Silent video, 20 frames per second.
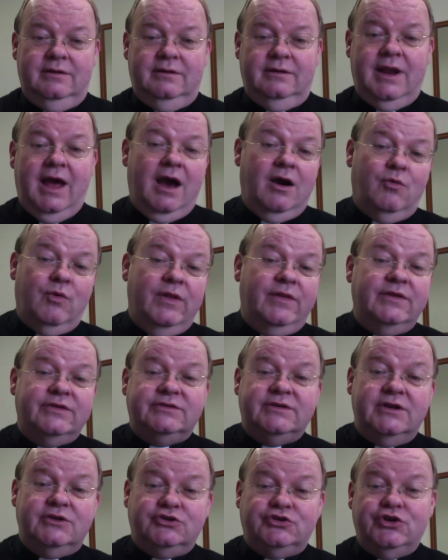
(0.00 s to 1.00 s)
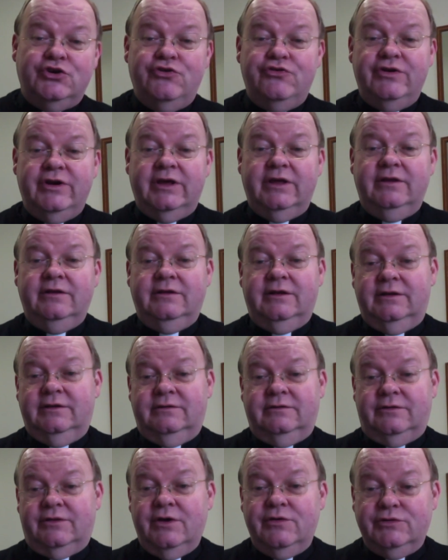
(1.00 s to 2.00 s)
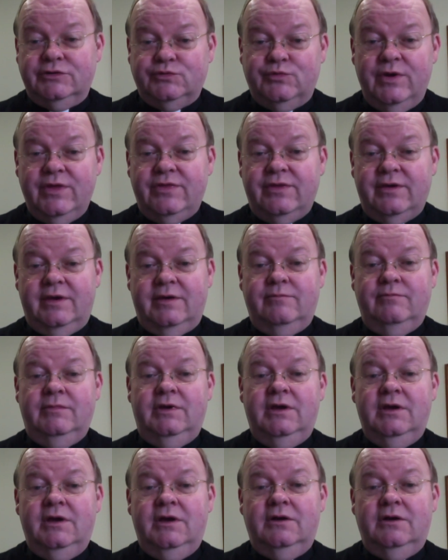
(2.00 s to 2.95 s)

Now when the centurion and those with him